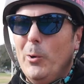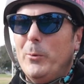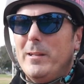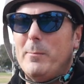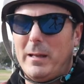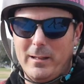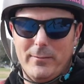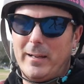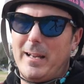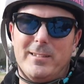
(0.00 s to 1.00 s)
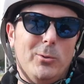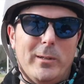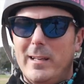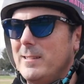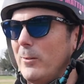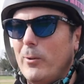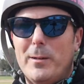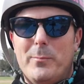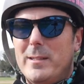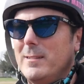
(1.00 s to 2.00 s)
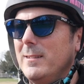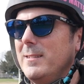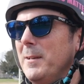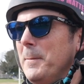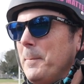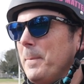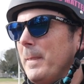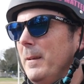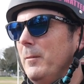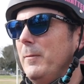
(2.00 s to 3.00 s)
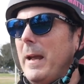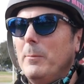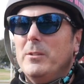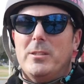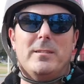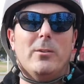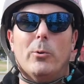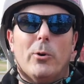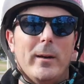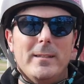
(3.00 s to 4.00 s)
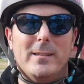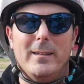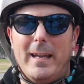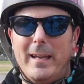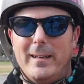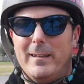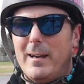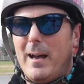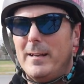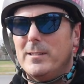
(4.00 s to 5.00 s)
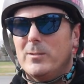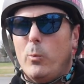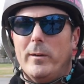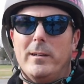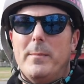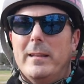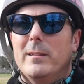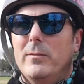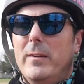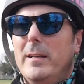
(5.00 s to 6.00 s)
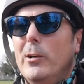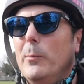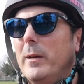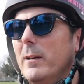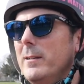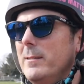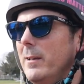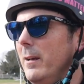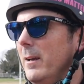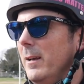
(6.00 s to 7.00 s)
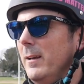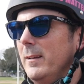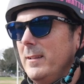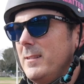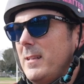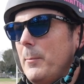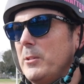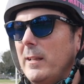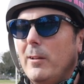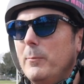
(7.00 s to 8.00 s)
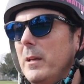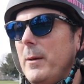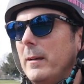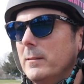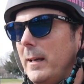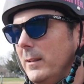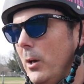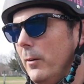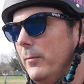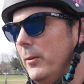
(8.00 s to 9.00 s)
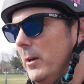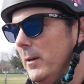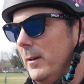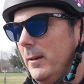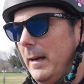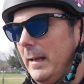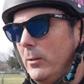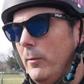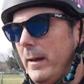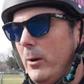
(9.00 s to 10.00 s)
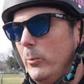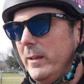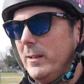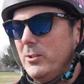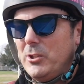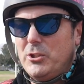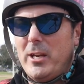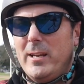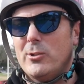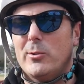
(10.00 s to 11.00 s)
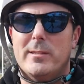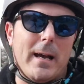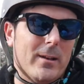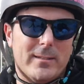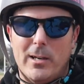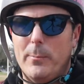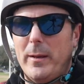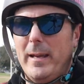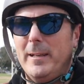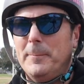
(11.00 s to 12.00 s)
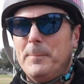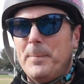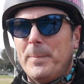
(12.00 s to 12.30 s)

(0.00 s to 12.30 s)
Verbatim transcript: within my life. I got two kids, I run a business, family's just so crazy, and I just wanted to make this video because this is how much I love BMX. I love I love how we can just change our styles up and